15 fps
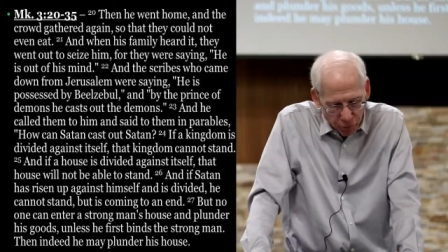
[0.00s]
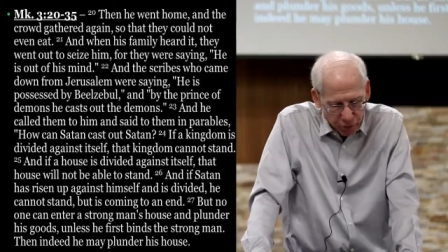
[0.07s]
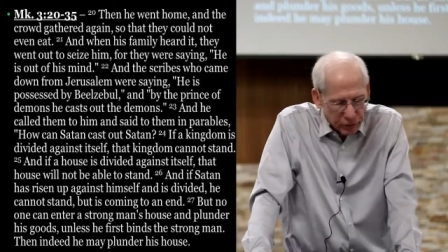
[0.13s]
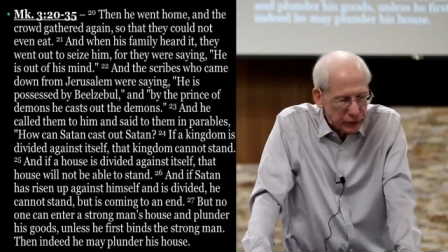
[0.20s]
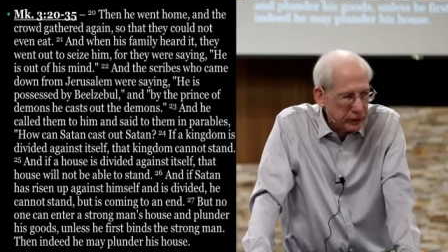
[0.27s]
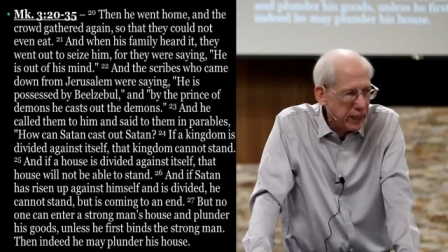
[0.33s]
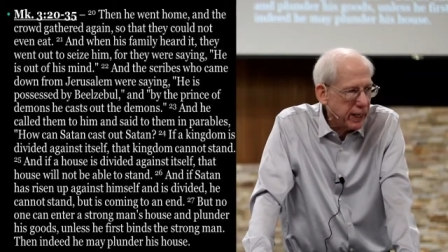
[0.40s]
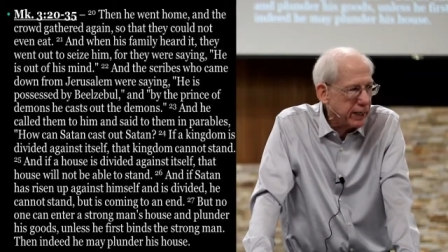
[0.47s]

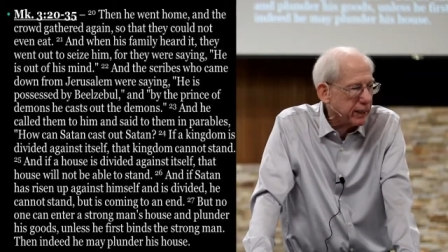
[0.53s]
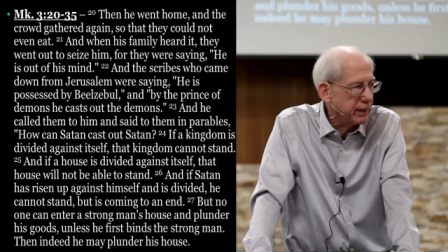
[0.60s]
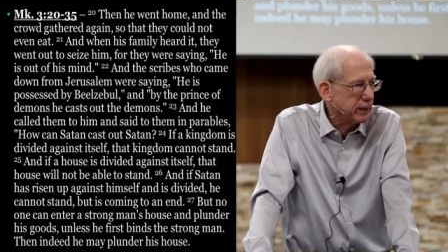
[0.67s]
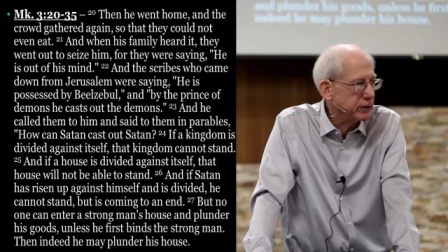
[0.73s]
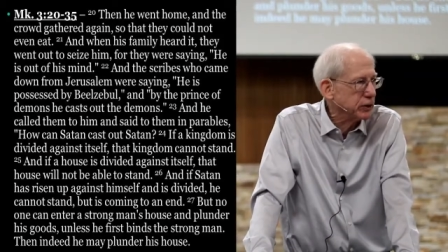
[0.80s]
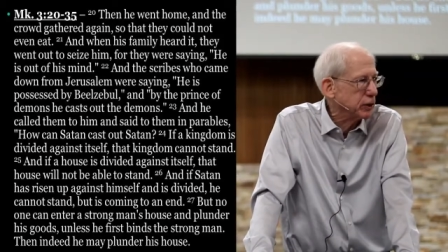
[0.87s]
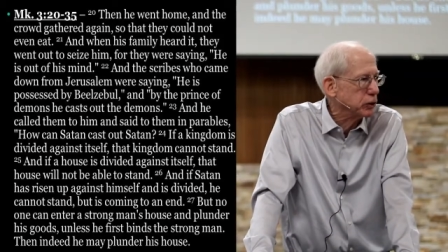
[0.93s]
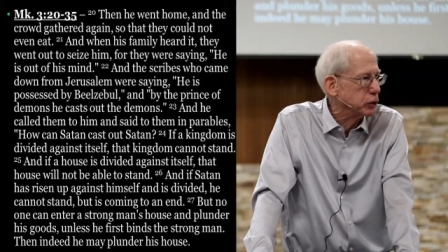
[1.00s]
over Satan,
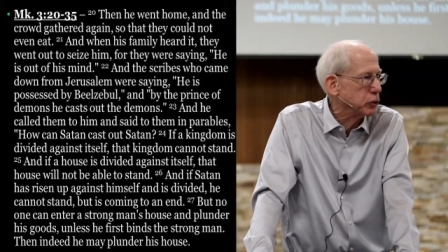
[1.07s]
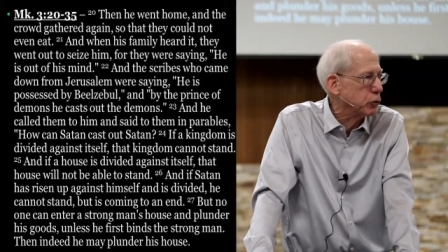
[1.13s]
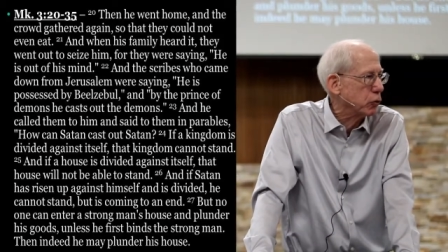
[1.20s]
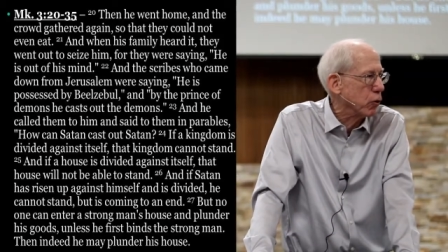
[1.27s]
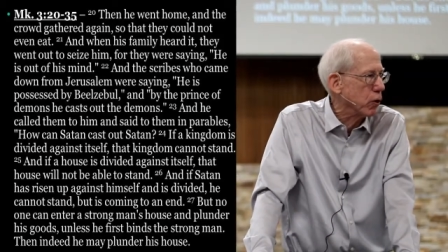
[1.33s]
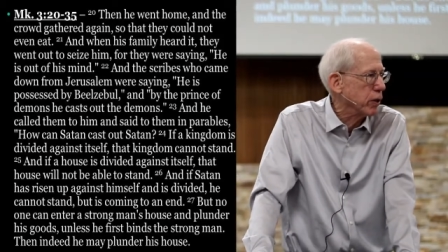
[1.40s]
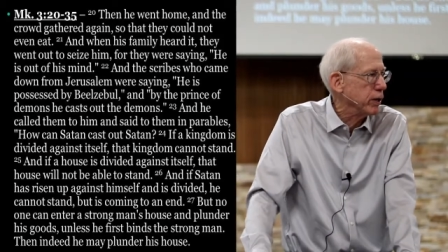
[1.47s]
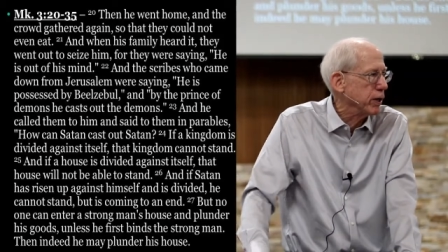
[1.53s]
this
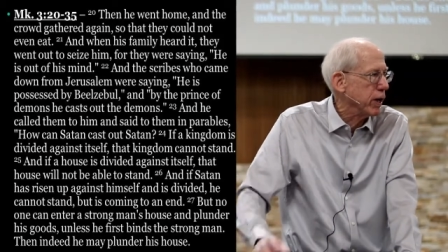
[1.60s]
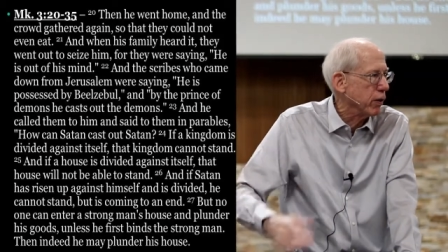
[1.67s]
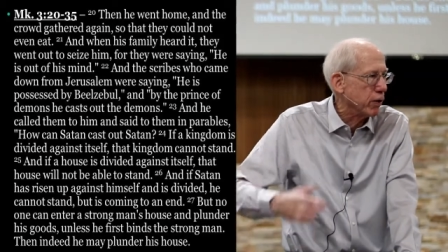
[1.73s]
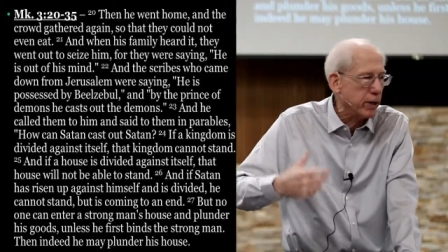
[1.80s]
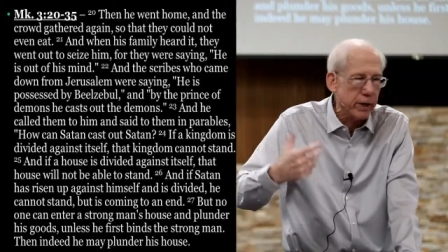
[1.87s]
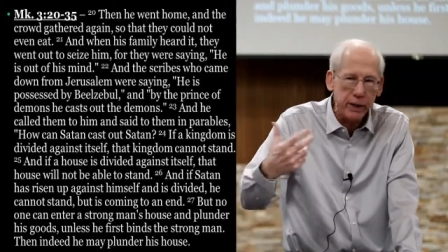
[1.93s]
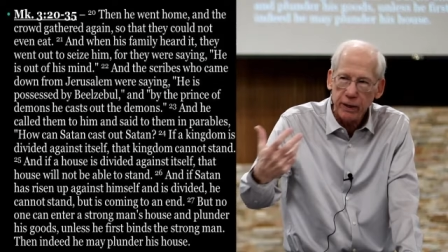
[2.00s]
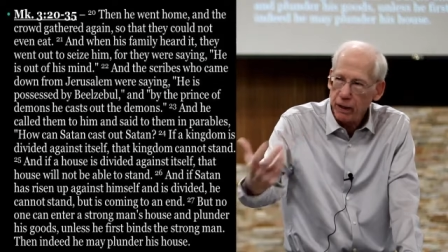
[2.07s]

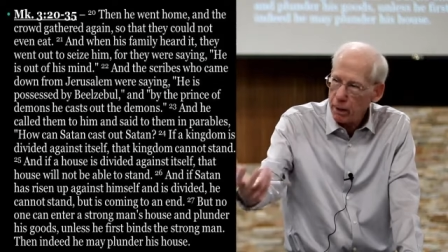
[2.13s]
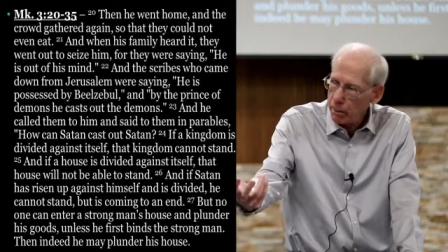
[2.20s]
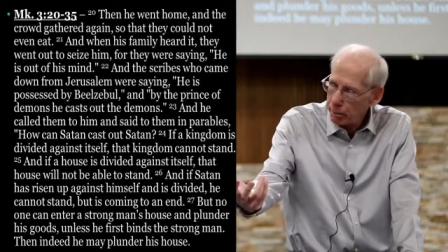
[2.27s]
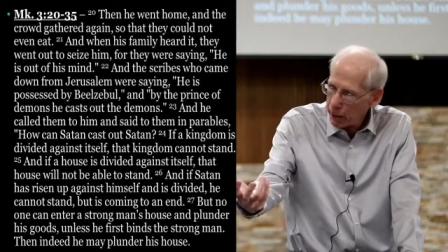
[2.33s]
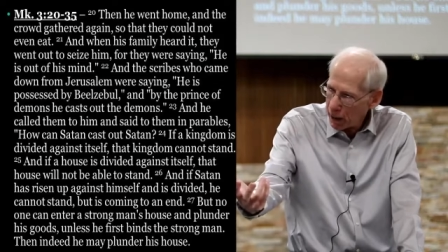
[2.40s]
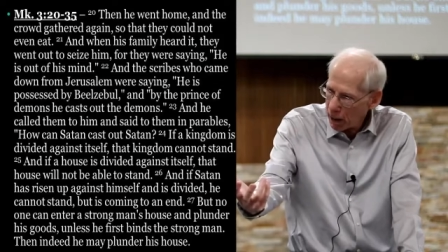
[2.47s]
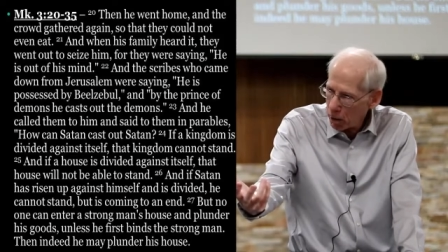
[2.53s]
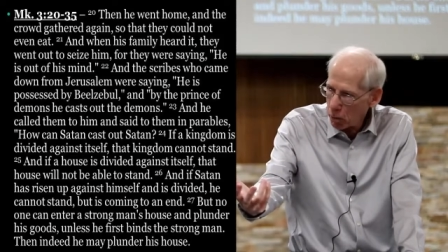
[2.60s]
extraordinary
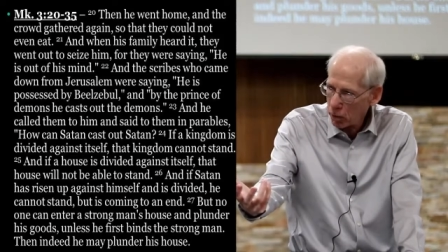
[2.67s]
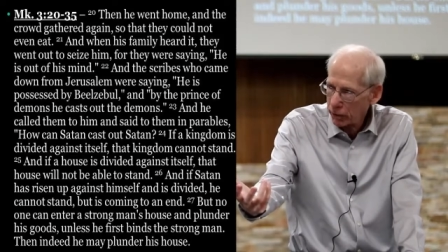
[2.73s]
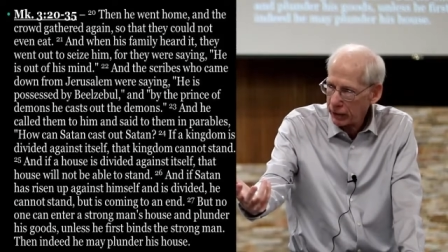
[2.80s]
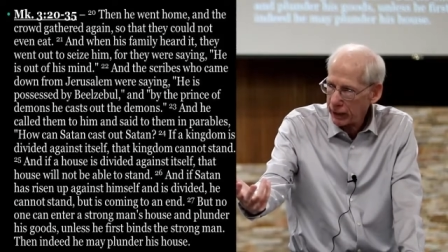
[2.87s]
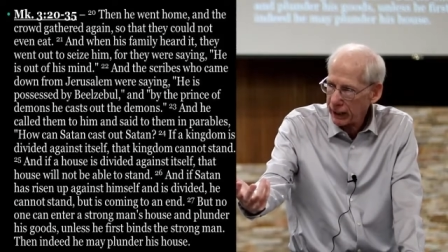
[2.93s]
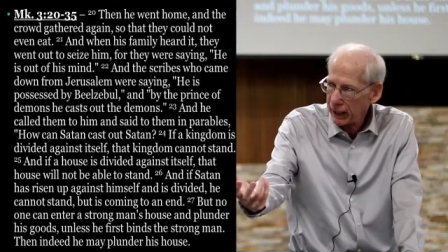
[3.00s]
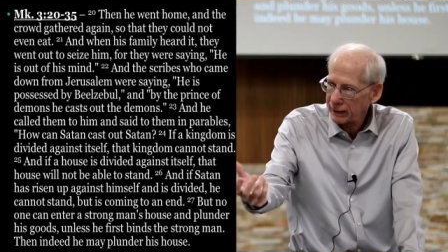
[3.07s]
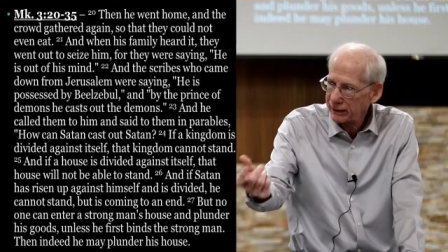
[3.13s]
power
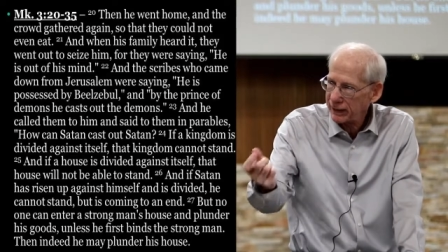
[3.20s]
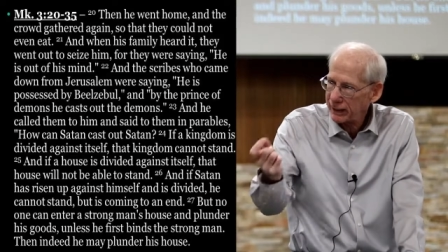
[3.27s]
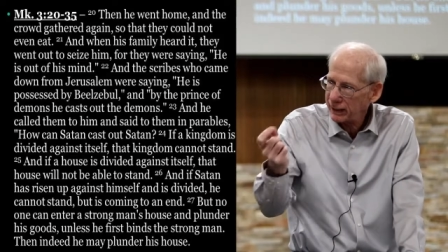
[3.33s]
that he has.